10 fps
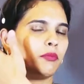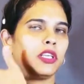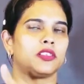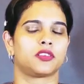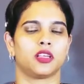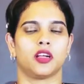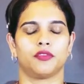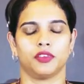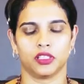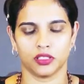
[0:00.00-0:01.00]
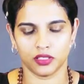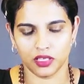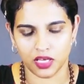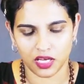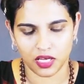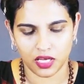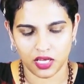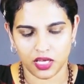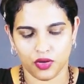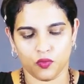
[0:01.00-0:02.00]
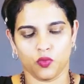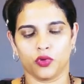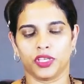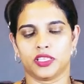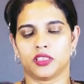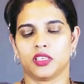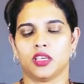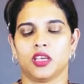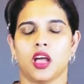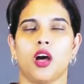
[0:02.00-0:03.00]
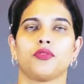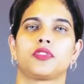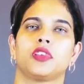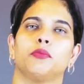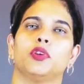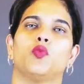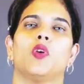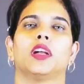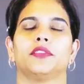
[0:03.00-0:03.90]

me start with what is house number 1.